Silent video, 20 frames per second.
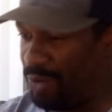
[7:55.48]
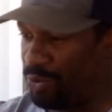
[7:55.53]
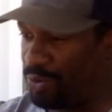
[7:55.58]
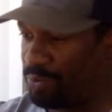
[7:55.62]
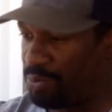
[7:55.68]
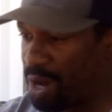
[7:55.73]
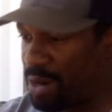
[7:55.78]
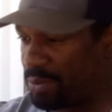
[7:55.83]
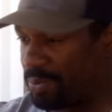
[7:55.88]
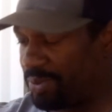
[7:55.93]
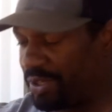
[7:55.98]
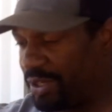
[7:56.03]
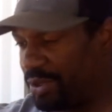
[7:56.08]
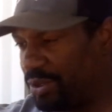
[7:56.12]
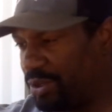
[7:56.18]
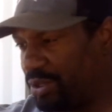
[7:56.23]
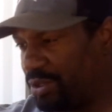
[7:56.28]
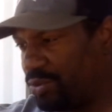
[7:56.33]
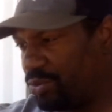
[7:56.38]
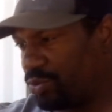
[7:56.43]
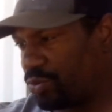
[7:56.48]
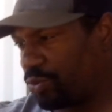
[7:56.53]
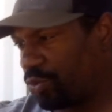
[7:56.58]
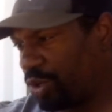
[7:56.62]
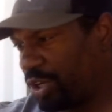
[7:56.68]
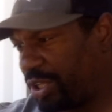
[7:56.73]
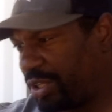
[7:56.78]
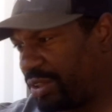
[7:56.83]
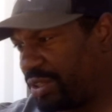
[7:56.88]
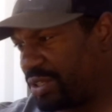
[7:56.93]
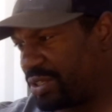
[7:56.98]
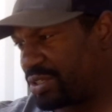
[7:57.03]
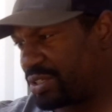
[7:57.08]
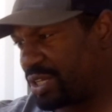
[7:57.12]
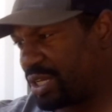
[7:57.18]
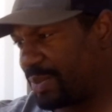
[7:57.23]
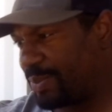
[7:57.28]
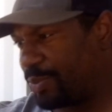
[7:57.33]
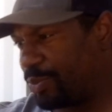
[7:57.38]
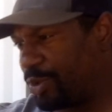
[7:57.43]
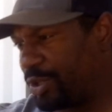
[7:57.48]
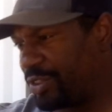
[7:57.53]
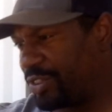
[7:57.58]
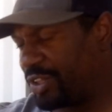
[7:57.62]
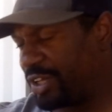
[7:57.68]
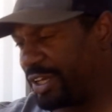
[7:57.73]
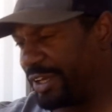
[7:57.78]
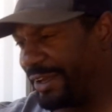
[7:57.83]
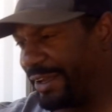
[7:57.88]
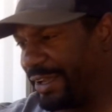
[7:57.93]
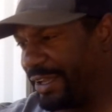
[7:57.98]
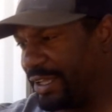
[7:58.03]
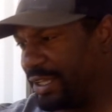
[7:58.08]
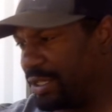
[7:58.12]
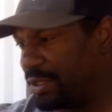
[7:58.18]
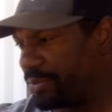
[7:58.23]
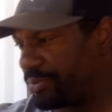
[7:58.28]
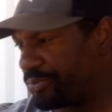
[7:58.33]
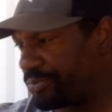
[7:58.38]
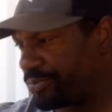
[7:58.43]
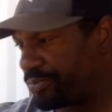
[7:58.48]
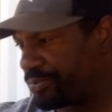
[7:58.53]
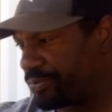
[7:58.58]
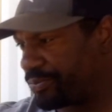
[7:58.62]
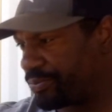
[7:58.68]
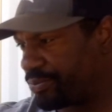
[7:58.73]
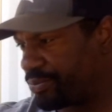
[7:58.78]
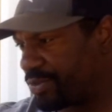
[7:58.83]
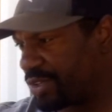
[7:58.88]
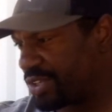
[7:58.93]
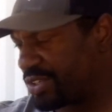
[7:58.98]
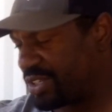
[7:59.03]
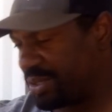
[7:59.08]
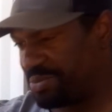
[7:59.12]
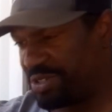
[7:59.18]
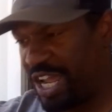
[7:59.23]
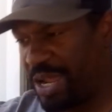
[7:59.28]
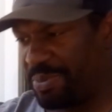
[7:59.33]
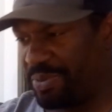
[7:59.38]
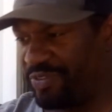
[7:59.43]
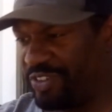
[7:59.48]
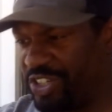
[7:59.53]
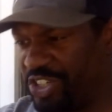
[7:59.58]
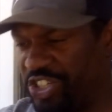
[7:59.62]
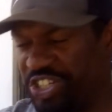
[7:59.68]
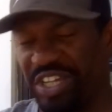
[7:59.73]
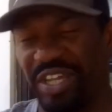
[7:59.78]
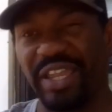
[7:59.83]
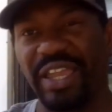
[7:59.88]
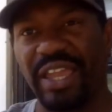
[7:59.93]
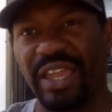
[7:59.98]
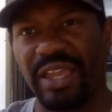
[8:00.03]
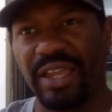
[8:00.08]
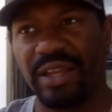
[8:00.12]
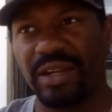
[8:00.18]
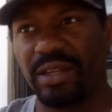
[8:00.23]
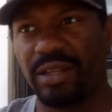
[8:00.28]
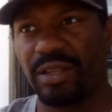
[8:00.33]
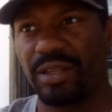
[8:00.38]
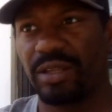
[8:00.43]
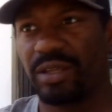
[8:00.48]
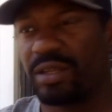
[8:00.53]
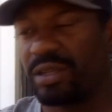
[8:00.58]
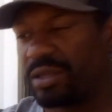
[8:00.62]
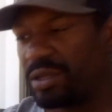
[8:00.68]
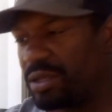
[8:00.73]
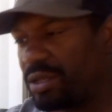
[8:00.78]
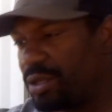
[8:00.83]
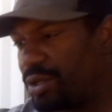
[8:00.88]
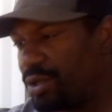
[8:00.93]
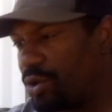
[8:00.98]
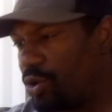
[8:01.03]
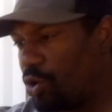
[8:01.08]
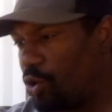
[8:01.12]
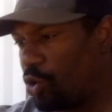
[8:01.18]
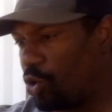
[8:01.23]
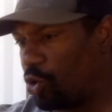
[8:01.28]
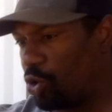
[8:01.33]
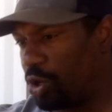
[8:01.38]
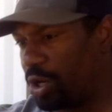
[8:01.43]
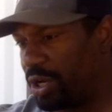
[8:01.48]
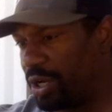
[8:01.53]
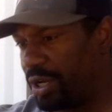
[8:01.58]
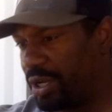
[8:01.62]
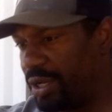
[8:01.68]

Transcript: would probably rig this up with some type of a jig head, or